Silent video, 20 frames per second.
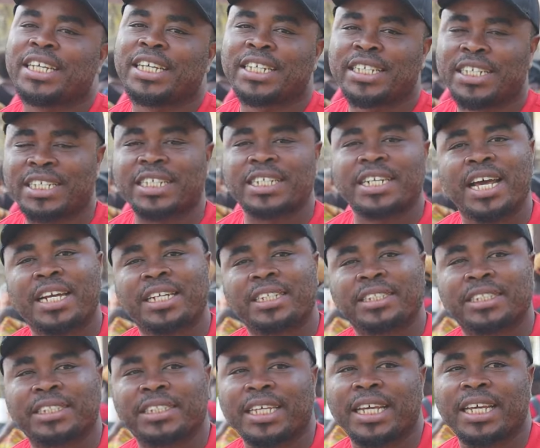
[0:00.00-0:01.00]
in the United
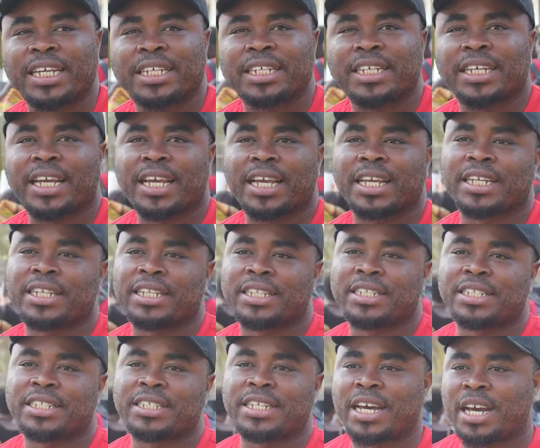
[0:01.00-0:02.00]
States, and
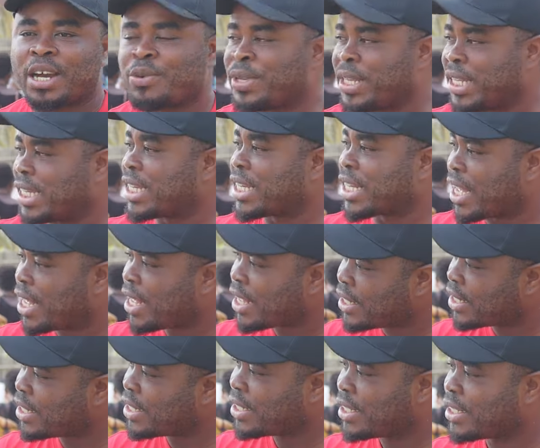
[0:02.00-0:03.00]
now in
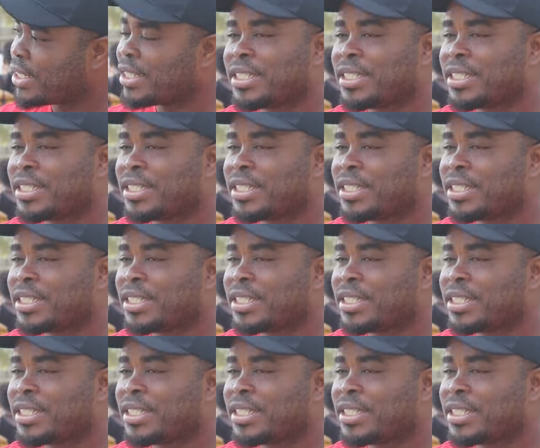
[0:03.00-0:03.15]
Ghana,